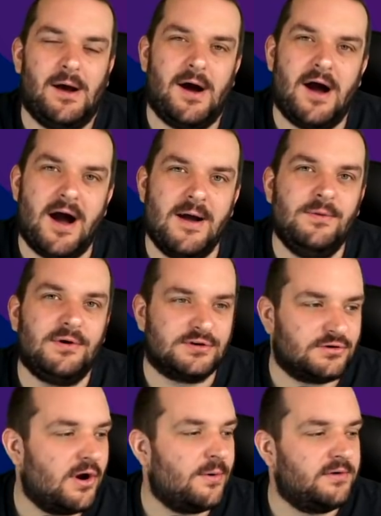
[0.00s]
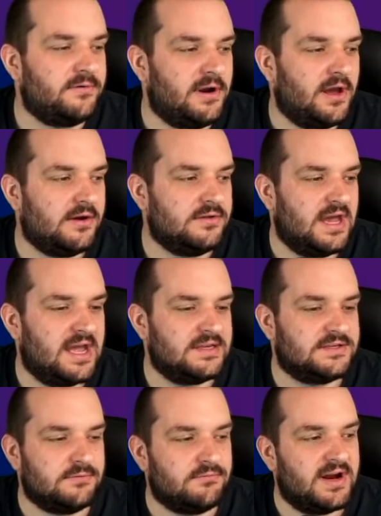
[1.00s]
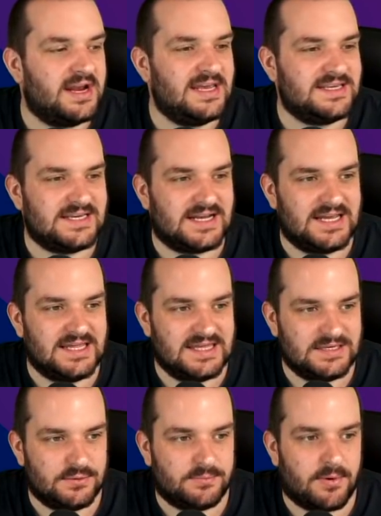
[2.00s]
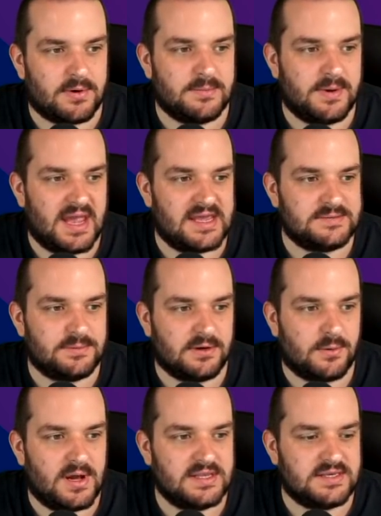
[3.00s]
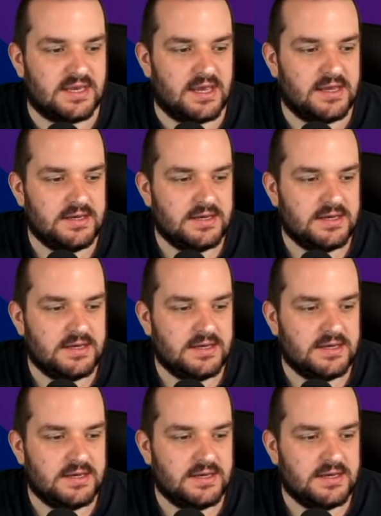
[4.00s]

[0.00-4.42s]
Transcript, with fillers: I'm not sure I want to rely on that. So realistically, this would probably be Azpilicueta,